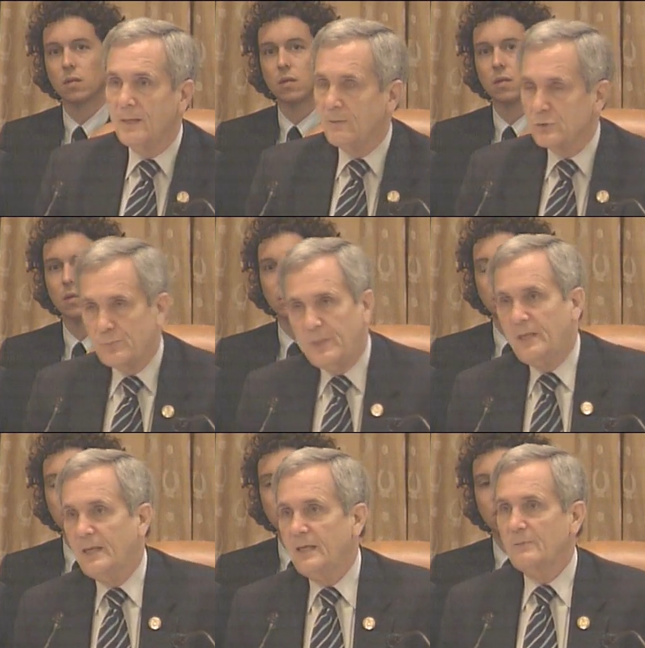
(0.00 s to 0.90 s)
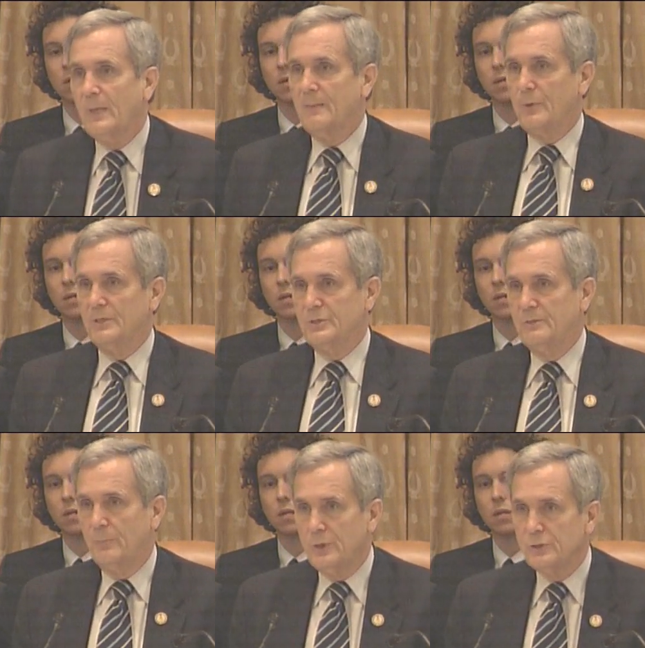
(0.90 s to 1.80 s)
Speaker 1: it was being inked by
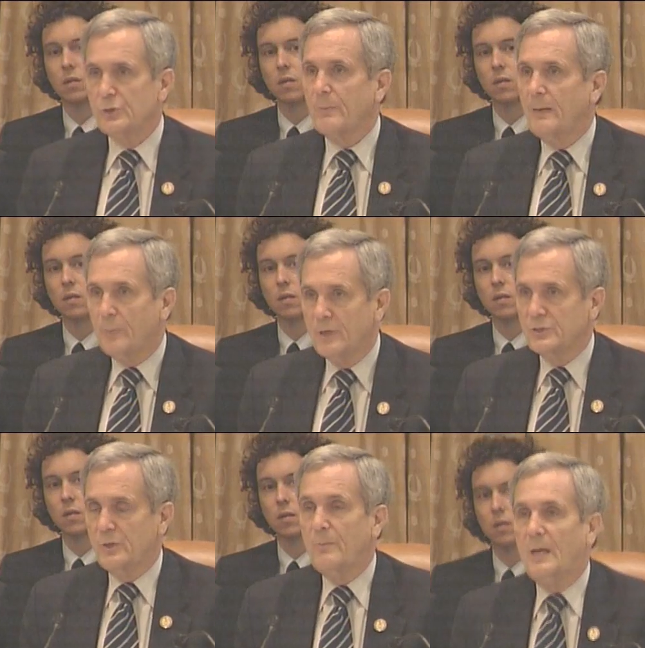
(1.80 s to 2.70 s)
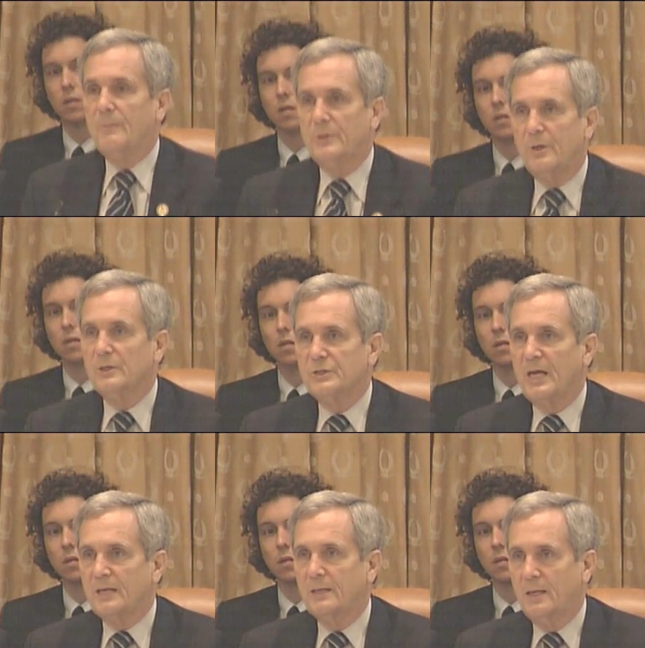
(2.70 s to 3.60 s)
President Bush or by President Obama. They're
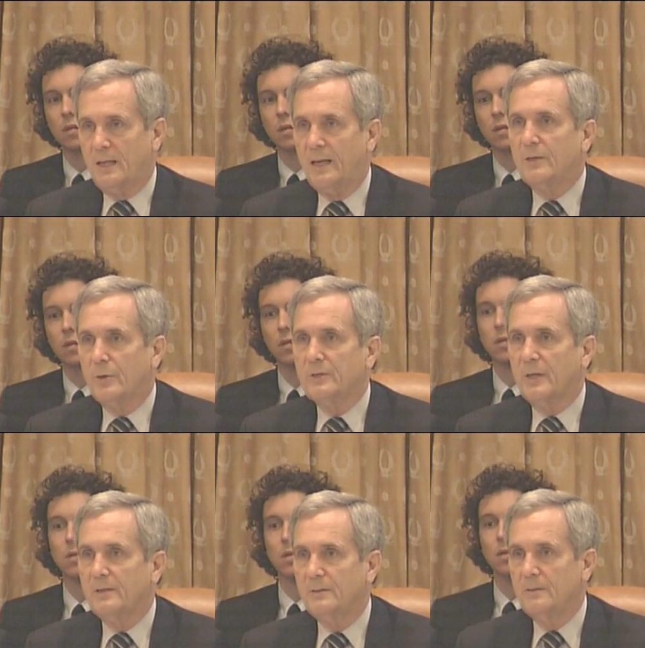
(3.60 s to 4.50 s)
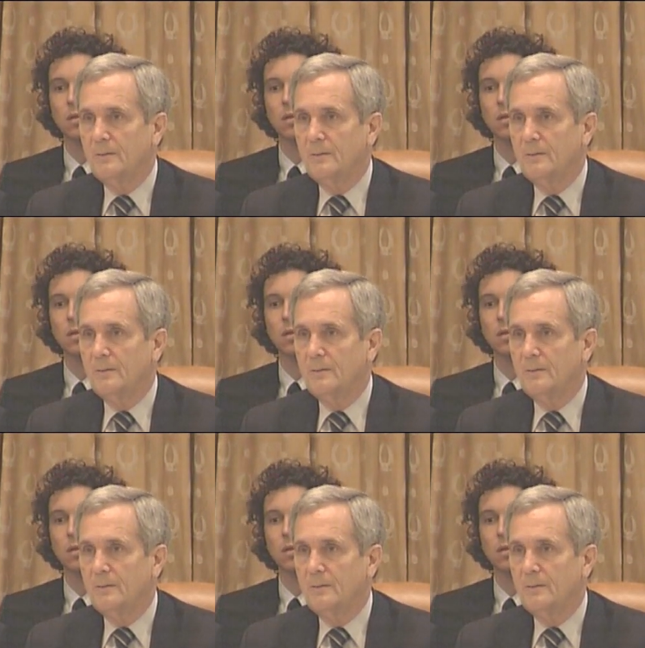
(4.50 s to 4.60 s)
exactly alike, aren't they?